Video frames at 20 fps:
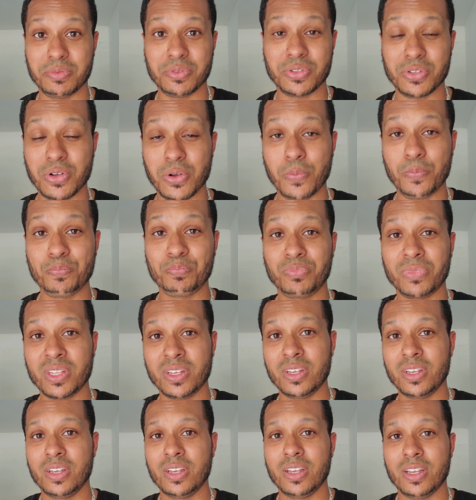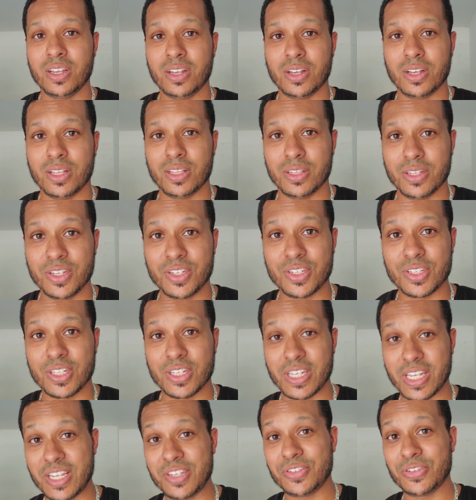So this is the
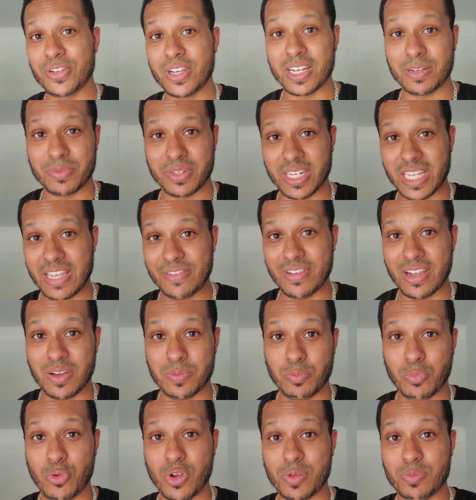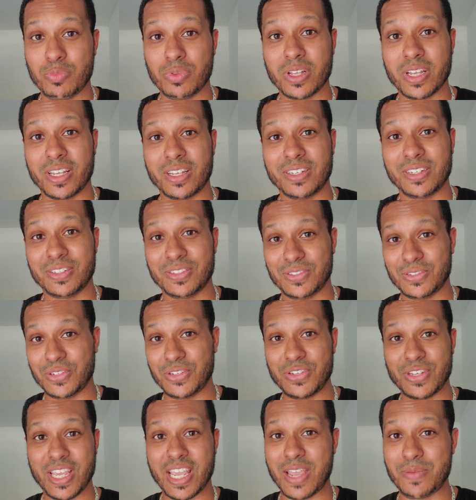Easter egg I'm going to give out in point blank, so
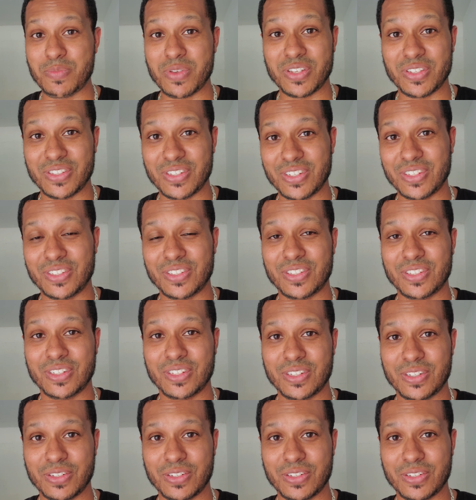you can't miss this.